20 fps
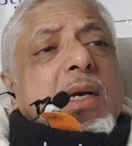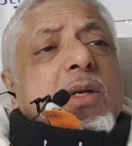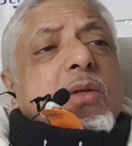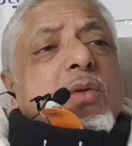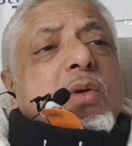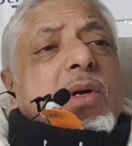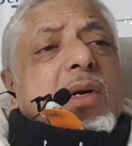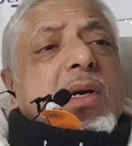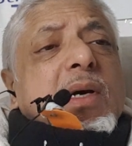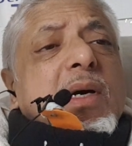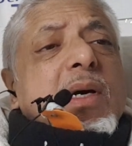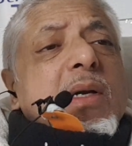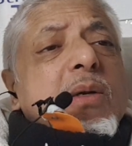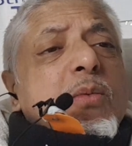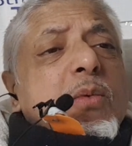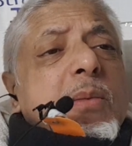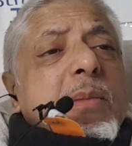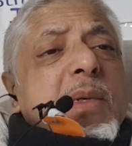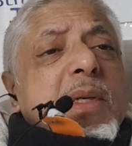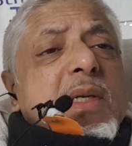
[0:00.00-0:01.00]
to regard
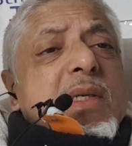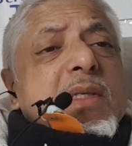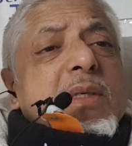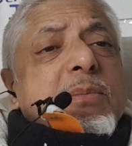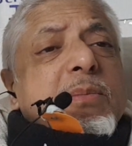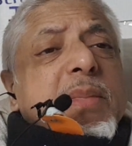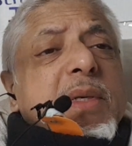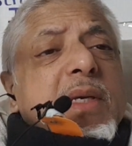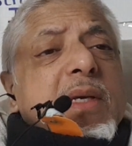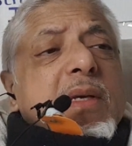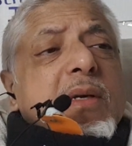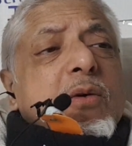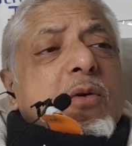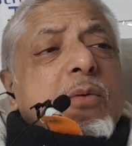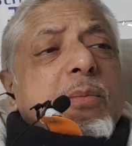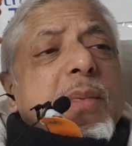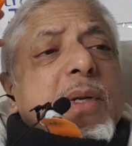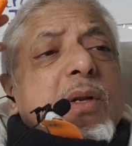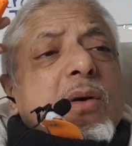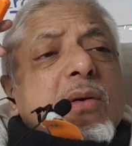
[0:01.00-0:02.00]
woman as a being who
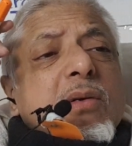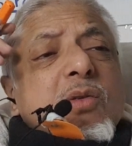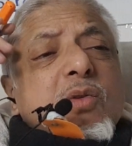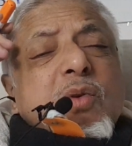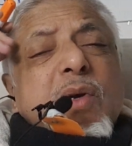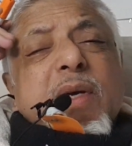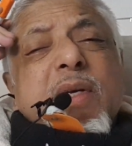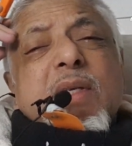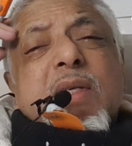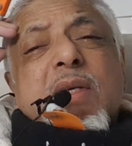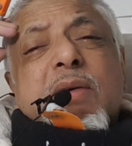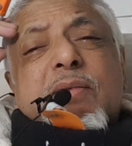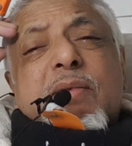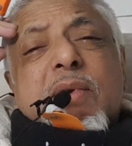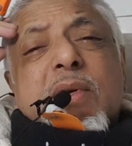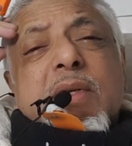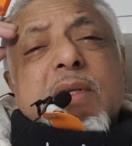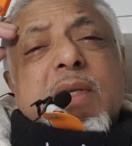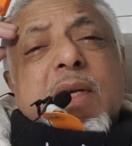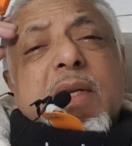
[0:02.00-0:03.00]
belongs to a
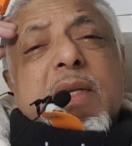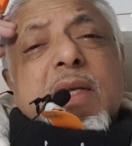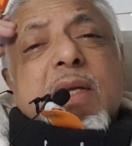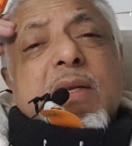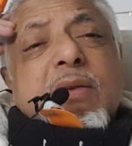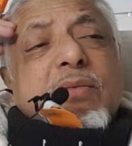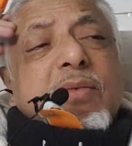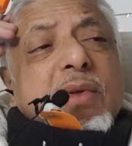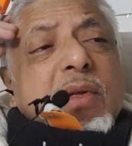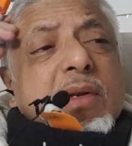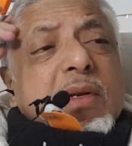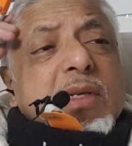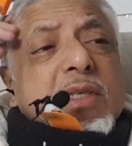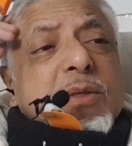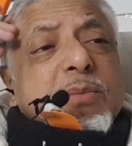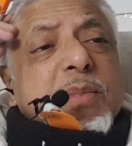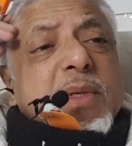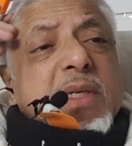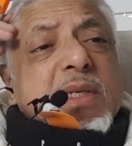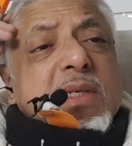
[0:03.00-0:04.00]
different and inferior
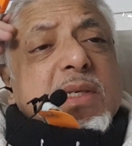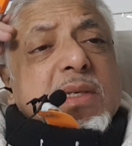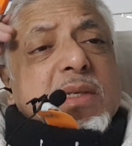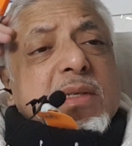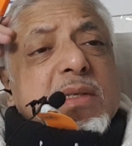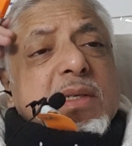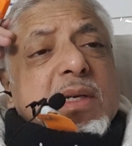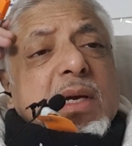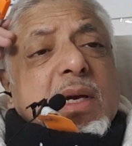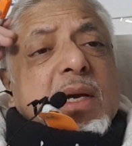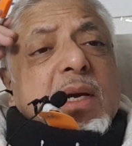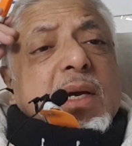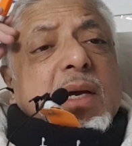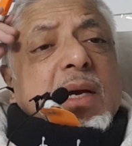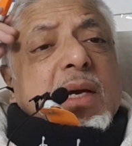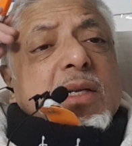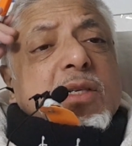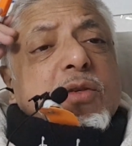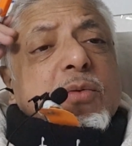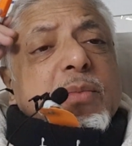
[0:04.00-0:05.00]
species,
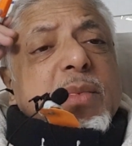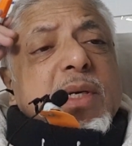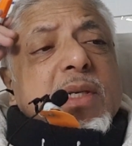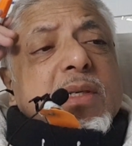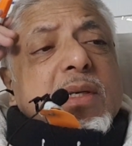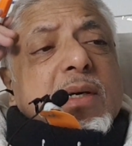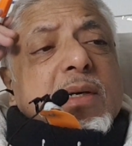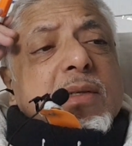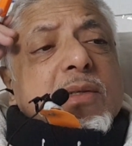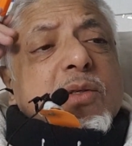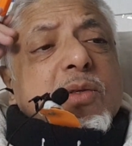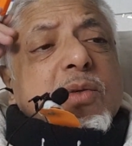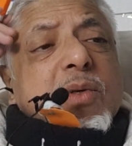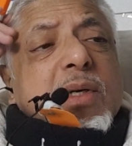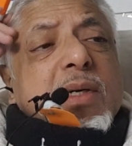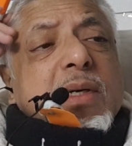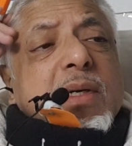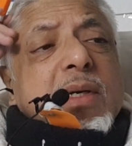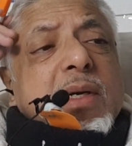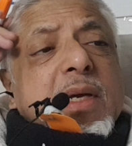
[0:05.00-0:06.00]
and to mete out to
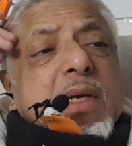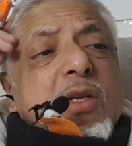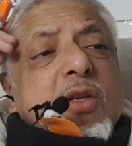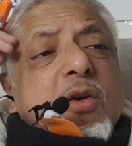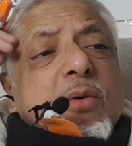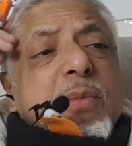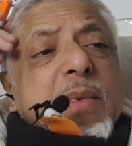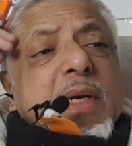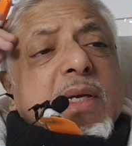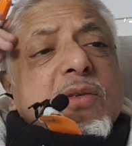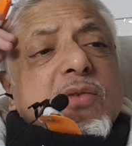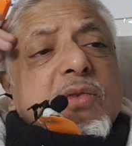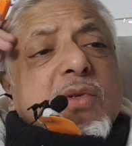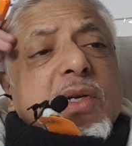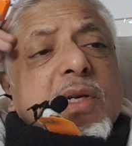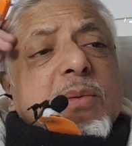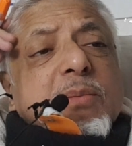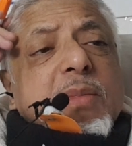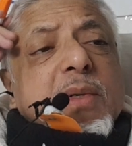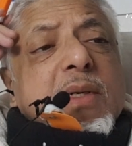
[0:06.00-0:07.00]
her inhumane
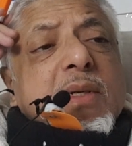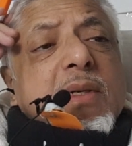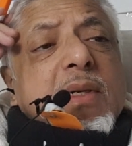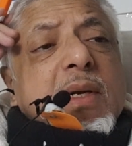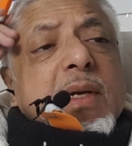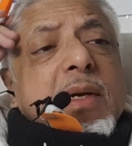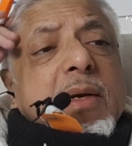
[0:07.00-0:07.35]
treatment